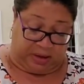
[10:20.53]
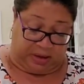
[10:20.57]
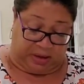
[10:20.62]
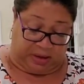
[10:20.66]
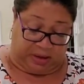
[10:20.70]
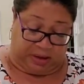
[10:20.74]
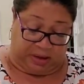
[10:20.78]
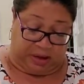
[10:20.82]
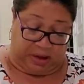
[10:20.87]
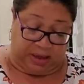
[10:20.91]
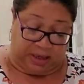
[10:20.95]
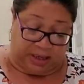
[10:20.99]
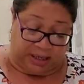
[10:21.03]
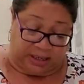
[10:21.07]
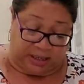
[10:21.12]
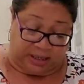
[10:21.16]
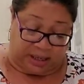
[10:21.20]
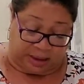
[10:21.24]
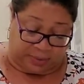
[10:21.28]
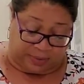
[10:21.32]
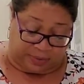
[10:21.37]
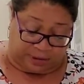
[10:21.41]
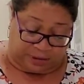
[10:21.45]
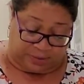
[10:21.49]
All right,
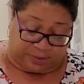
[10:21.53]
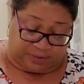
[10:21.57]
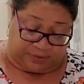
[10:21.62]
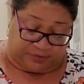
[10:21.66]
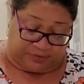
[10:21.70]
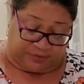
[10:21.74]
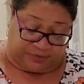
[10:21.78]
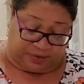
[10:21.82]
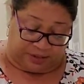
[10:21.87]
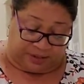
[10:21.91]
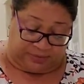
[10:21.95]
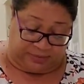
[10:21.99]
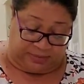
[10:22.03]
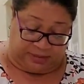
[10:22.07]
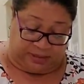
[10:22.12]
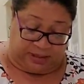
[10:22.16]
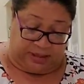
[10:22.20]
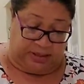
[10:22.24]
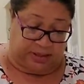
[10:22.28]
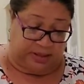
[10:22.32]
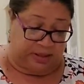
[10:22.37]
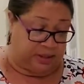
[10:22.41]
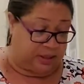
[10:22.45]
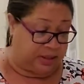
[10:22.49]
that one's been
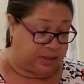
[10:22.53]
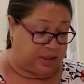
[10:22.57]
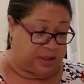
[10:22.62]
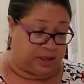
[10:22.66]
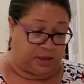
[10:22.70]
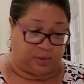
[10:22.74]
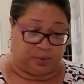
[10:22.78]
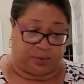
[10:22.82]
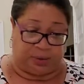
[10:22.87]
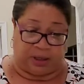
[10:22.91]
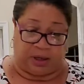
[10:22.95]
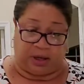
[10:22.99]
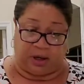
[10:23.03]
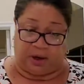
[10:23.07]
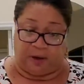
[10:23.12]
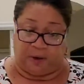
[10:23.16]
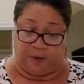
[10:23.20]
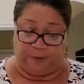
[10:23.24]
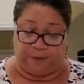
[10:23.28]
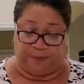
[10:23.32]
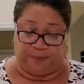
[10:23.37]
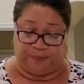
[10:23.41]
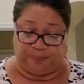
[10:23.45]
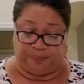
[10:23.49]
flipped. There we
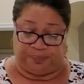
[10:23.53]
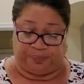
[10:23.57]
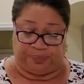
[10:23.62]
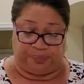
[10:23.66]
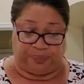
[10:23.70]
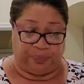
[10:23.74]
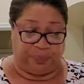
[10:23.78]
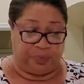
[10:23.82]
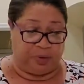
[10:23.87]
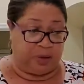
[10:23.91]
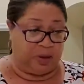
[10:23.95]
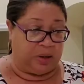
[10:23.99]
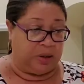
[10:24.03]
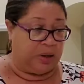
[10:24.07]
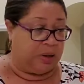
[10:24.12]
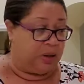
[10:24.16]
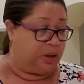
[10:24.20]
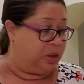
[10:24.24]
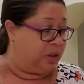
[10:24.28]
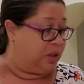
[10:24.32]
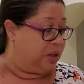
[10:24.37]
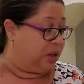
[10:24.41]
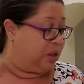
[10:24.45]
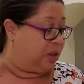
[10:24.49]
go.
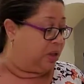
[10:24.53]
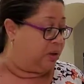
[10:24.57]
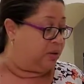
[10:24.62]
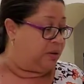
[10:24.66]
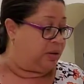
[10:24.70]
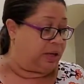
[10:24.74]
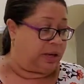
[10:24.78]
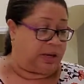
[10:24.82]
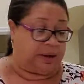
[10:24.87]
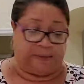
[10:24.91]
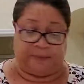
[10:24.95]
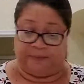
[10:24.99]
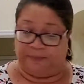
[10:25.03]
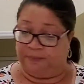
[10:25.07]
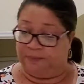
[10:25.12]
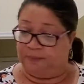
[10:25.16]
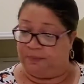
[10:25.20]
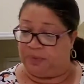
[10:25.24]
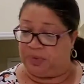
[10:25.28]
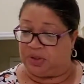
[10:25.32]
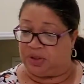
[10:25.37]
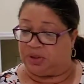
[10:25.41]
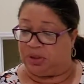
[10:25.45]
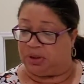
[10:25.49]
Okay, go
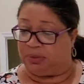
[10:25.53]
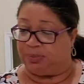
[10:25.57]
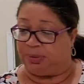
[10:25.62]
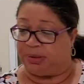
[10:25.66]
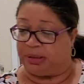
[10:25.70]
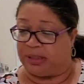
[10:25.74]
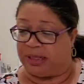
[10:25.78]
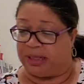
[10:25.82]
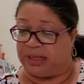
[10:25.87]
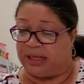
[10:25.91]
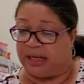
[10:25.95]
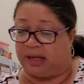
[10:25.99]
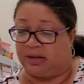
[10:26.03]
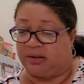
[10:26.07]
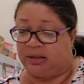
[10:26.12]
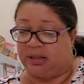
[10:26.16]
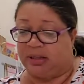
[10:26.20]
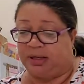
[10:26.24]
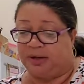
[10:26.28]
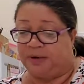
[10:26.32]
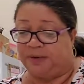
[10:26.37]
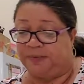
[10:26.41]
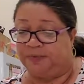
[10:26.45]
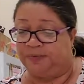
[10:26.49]
ahead and put that down
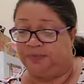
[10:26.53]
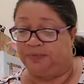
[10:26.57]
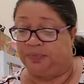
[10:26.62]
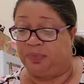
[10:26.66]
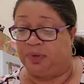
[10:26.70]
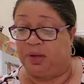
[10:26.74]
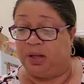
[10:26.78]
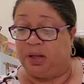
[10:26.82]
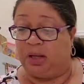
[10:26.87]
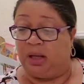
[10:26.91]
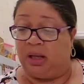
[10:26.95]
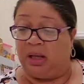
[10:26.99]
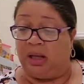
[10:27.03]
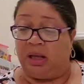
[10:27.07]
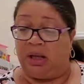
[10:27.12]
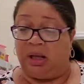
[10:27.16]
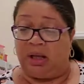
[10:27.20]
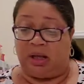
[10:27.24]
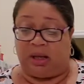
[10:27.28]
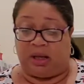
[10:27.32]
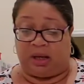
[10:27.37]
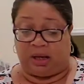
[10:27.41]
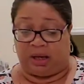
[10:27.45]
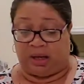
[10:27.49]
there.
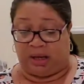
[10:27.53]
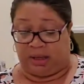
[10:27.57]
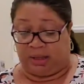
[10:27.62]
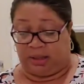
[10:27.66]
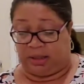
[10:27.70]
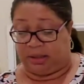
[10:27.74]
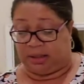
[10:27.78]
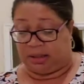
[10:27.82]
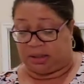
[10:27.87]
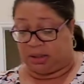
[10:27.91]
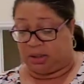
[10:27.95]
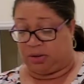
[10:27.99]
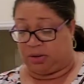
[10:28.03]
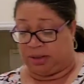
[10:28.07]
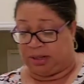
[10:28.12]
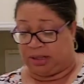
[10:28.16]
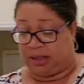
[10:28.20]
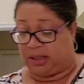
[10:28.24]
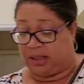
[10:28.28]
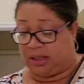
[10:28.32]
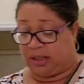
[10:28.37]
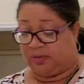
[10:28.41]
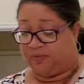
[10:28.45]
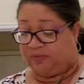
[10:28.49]
All right, let's go ahead
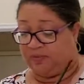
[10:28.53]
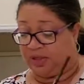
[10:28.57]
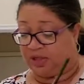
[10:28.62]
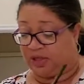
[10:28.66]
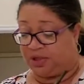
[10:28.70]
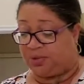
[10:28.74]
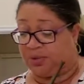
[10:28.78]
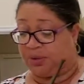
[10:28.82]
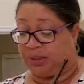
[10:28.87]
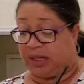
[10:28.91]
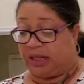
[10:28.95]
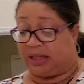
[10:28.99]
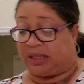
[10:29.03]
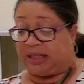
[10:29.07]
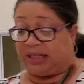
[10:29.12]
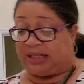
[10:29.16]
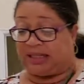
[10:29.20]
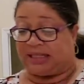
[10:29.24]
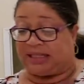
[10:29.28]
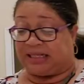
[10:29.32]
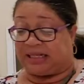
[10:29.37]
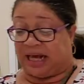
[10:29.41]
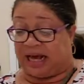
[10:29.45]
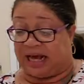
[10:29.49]
and give this one on
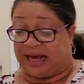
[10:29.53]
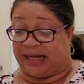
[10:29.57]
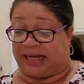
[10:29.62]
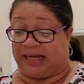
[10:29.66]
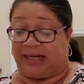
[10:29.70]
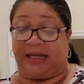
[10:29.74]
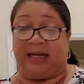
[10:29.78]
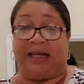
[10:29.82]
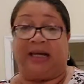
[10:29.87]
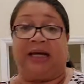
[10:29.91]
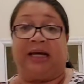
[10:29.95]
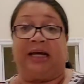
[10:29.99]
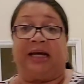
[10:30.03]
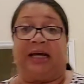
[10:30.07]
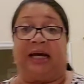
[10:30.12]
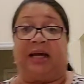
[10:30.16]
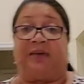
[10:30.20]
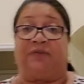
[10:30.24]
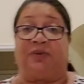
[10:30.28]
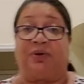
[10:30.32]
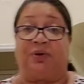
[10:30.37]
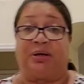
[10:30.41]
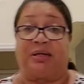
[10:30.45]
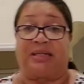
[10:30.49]
this side.
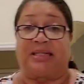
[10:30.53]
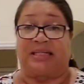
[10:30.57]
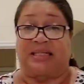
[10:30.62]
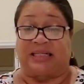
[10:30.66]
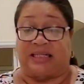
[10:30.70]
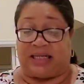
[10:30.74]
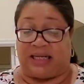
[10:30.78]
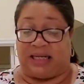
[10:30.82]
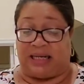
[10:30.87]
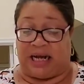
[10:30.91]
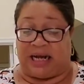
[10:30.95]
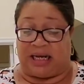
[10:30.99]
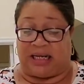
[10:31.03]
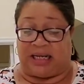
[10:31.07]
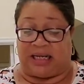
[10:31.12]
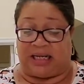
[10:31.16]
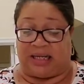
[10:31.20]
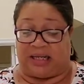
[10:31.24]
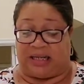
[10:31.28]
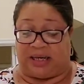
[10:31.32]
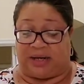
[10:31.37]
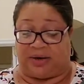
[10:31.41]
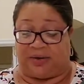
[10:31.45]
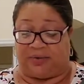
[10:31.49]
If you can see down in
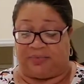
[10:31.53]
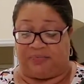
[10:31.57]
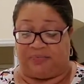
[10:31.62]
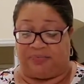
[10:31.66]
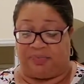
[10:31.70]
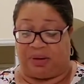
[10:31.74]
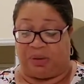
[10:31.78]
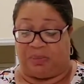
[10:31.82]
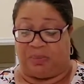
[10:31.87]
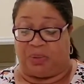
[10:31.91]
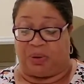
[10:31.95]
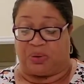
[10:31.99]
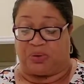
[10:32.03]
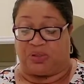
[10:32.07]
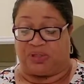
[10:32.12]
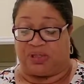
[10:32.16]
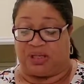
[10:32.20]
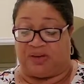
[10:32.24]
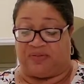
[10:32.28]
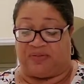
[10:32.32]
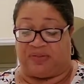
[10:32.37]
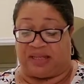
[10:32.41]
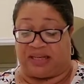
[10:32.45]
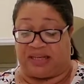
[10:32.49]
there, most
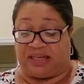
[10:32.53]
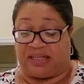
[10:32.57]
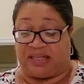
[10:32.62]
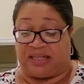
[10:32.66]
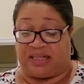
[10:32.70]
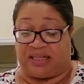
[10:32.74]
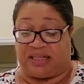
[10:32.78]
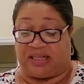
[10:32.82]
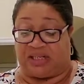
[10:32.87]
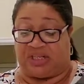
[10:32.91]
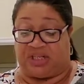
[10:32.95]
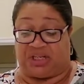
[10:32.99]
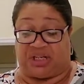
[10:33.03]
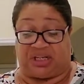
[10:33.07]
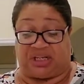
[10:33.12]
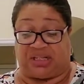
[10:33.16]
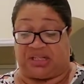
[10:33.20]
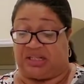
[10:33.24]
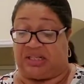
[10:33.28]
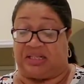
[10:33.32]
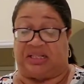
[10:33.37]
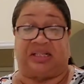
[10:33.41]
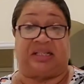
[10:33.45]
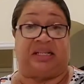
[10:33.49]
of this is just
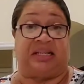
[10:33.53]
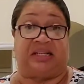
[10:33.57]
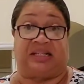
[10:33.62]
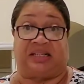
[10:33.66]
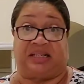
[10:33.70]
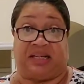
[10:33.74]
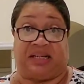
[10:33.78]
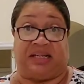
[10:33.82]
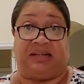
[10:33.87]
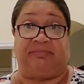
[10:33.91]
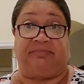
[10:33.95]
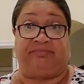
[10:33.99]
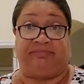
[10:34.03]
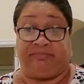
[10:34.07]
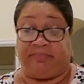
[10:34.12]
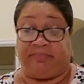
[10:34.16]
the seasoning.